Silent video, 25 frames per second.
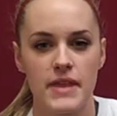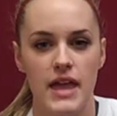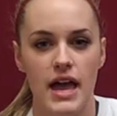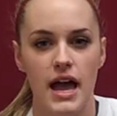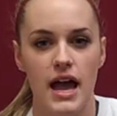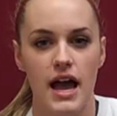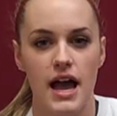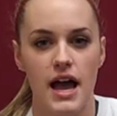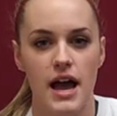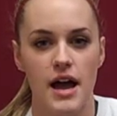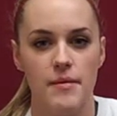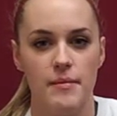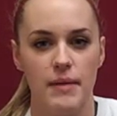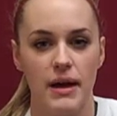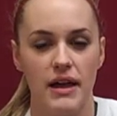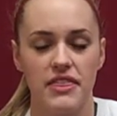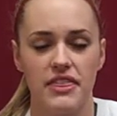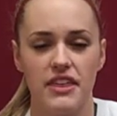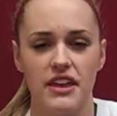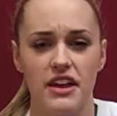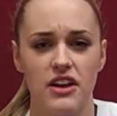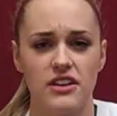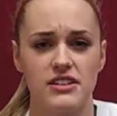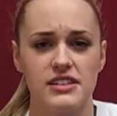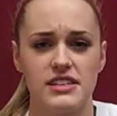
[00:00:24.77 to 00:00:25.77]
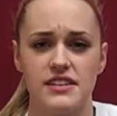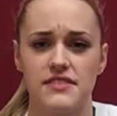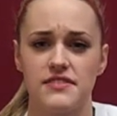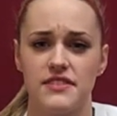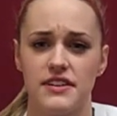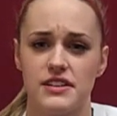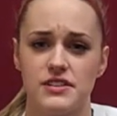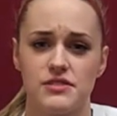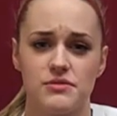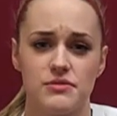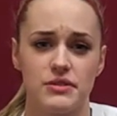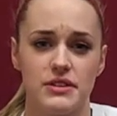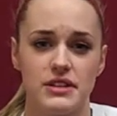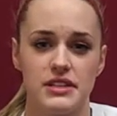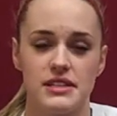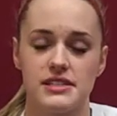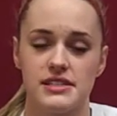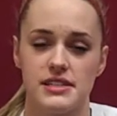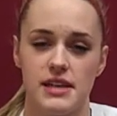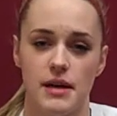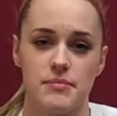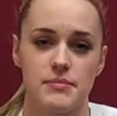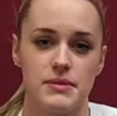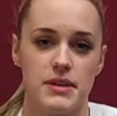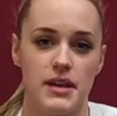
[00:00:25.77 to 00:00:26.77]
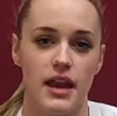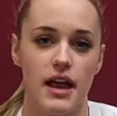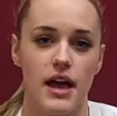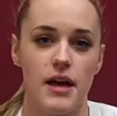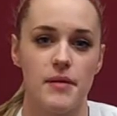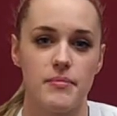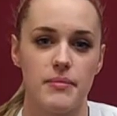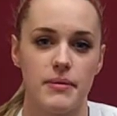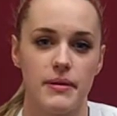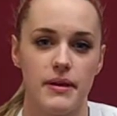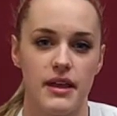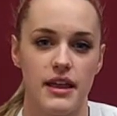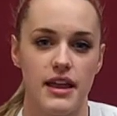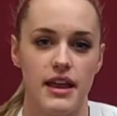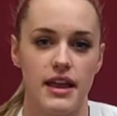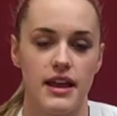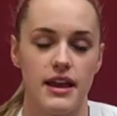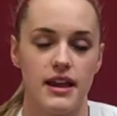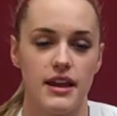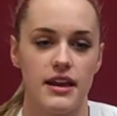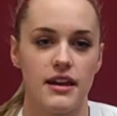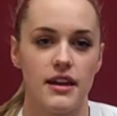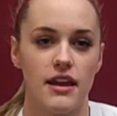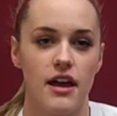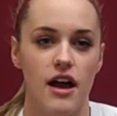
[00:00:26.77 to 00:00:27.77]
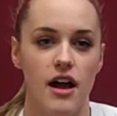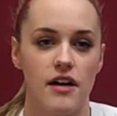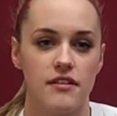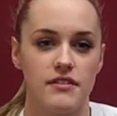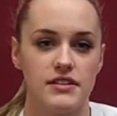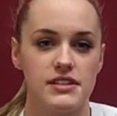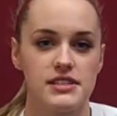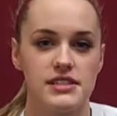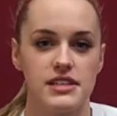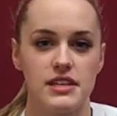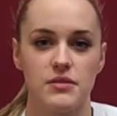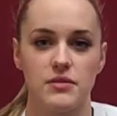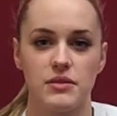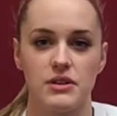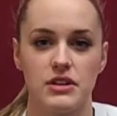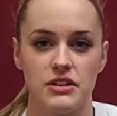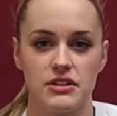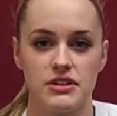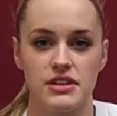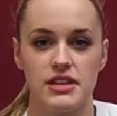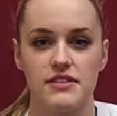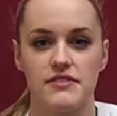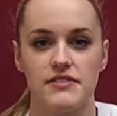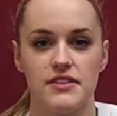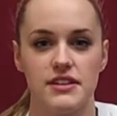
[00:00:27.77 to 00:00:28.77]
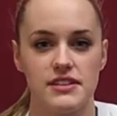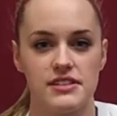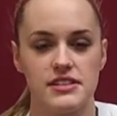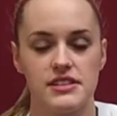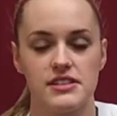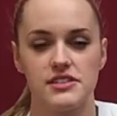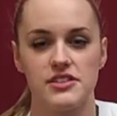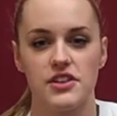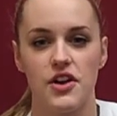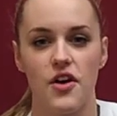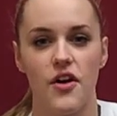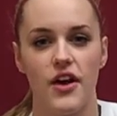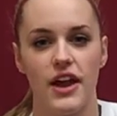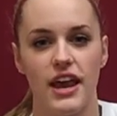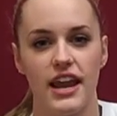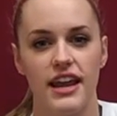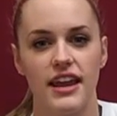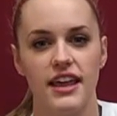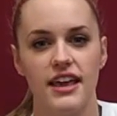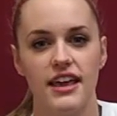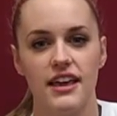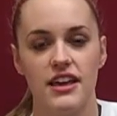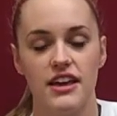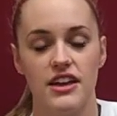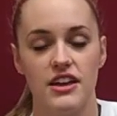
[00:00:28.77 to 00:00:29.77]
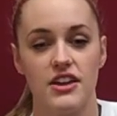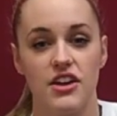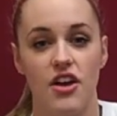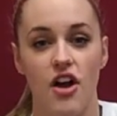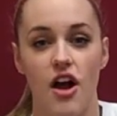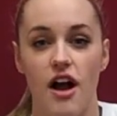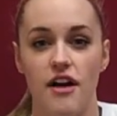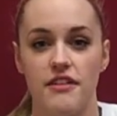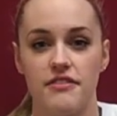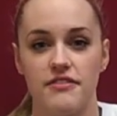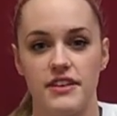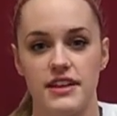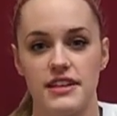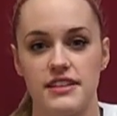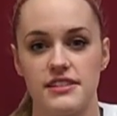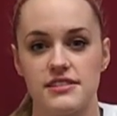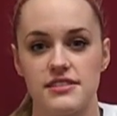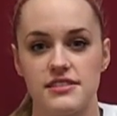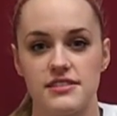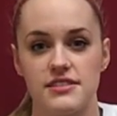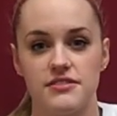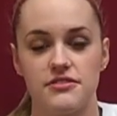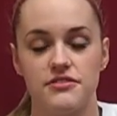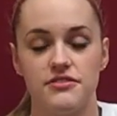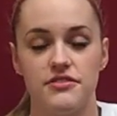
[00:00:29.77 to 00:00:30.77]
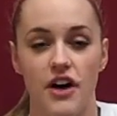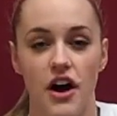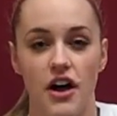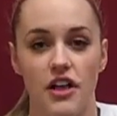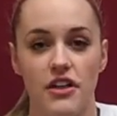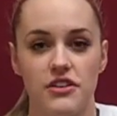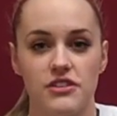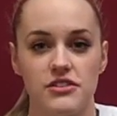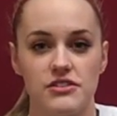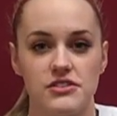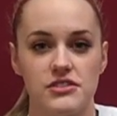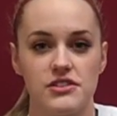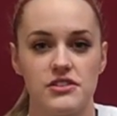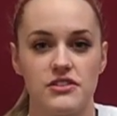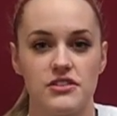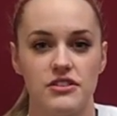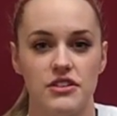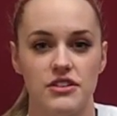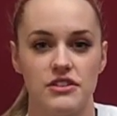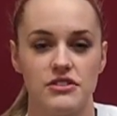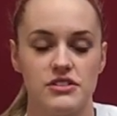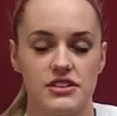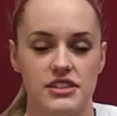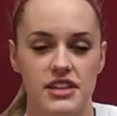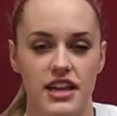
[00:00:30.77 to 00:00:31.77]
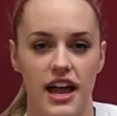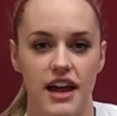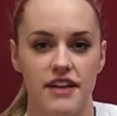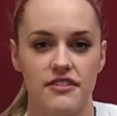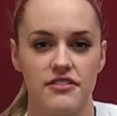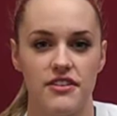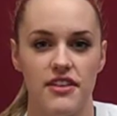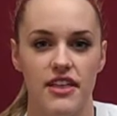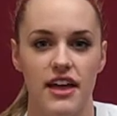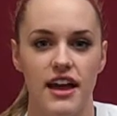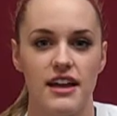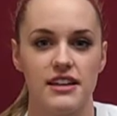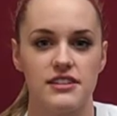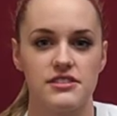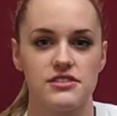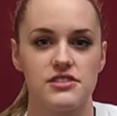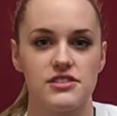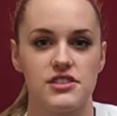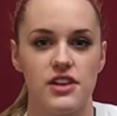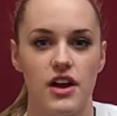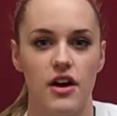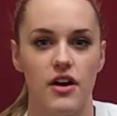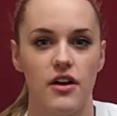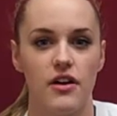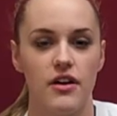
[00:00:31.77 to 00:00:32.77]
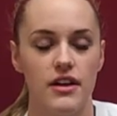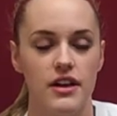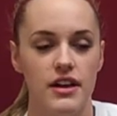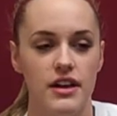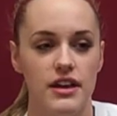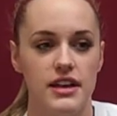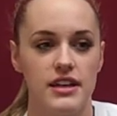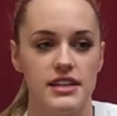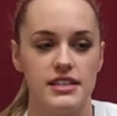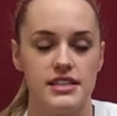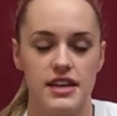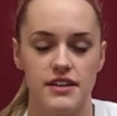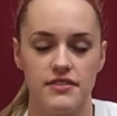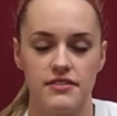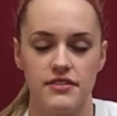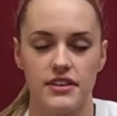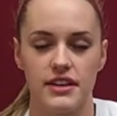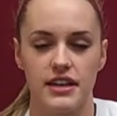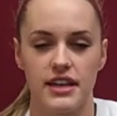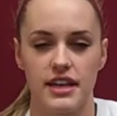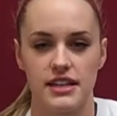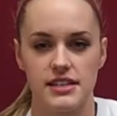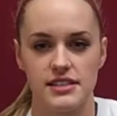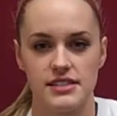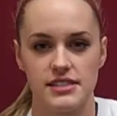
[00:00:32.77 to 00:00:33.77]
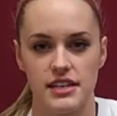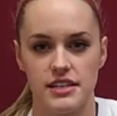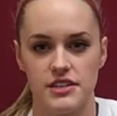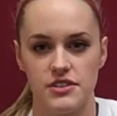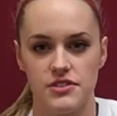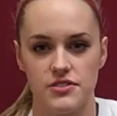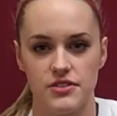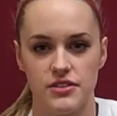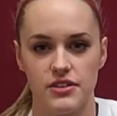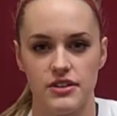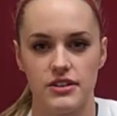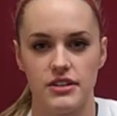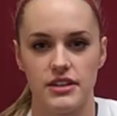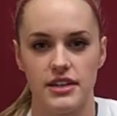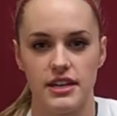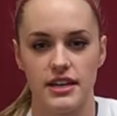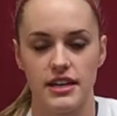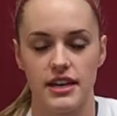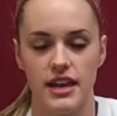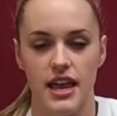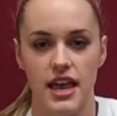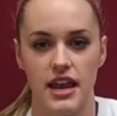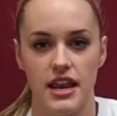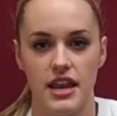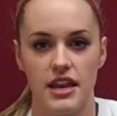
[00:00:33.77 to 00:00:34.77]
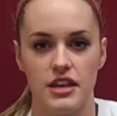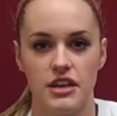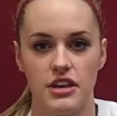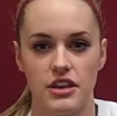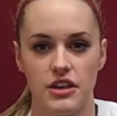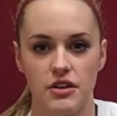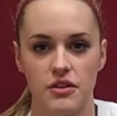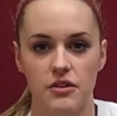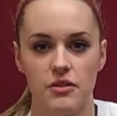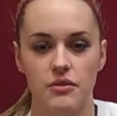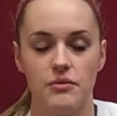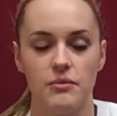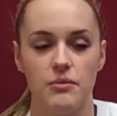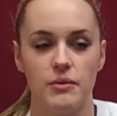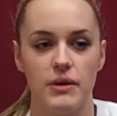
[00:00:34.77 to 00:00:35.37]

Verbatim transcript: Um, I think our defense really stepped it up, and obviously when your defense is going, your offense follows closely after that. And so definitely against Central and NNU.